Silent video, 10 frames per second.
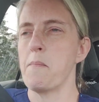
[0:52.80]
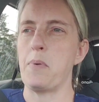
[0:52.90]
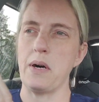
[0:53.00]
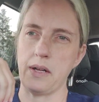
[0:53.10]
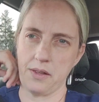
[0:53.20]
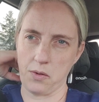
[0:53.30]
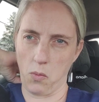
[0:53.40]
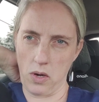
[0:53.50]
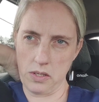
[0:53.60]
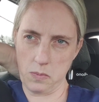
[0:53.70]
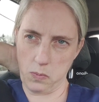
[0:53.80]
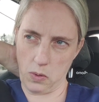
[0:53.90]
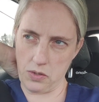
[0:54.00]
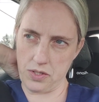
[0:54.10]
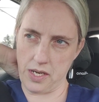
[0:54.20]
But the one
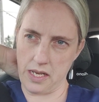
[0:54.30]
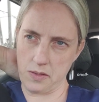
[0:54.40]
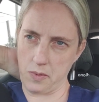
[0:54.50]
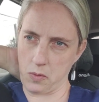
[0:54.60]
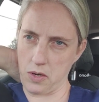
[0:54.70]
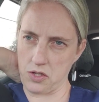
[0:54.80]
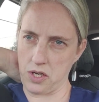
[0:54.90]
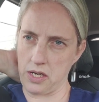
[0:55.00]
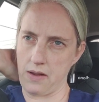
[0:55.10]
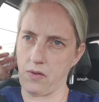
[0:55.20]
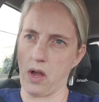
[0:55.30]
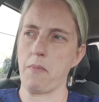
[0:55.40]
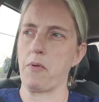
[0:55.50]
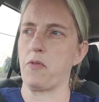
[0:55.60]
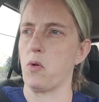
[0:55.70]
person asked me a question I never
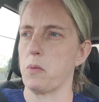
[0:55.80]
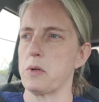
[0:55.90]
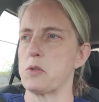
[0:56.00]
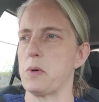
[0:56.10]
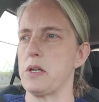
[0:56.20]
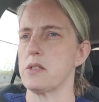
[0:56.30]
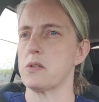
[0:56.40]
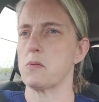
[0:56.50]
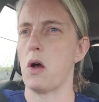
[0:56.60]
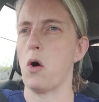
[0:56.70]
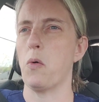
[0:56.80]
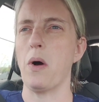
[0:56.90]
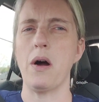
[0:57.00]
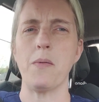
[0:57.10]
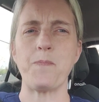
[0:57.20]
got before, which was,
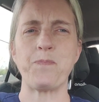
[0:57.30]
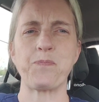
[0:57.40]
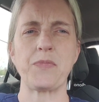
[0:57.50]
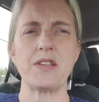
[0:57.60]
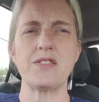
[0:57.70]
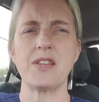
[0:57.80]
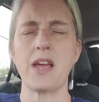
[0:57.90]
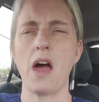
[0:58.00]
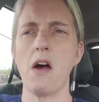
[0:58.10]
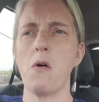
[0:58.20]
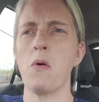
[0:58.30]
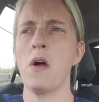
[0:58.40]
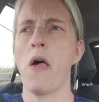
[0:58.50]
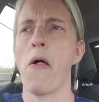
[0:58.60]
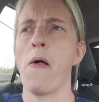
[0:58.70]
she's like, oh,
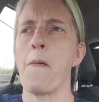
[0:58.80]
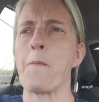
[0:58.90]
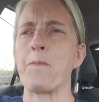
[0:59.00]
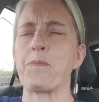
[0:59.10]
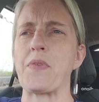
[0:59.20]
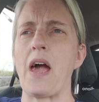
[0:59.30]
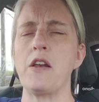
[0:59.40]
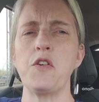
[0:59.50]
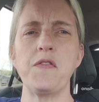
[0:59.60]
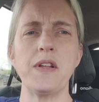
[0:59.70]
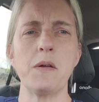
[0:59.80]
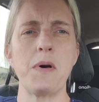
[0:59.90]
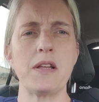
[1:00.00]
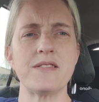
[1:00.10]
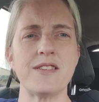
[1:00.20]
how do you feel
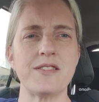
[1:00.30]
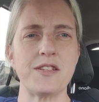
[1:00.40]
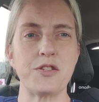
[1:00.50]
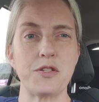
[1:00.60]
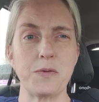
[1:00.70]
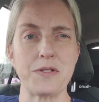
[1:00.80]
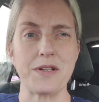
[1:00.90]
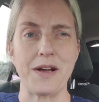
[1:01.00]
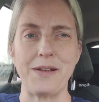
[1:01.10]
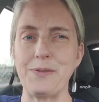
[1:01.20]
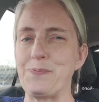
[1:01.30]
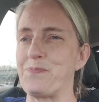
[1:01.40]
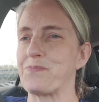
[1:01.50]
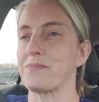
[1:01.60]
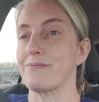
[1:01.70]
about assisted suicide?
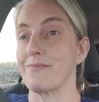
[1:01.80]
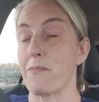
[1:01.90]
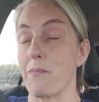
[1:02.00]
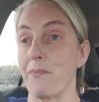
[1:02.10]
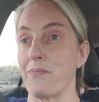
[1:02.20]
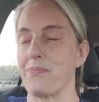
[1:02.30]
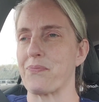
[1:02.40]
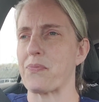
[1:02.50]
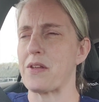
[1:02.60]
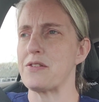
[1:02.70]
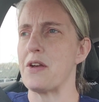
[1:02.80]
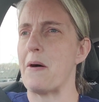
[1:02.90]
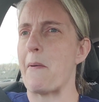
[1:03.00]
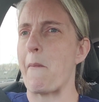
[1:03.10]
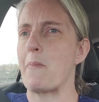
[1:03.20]

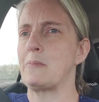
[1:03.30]
So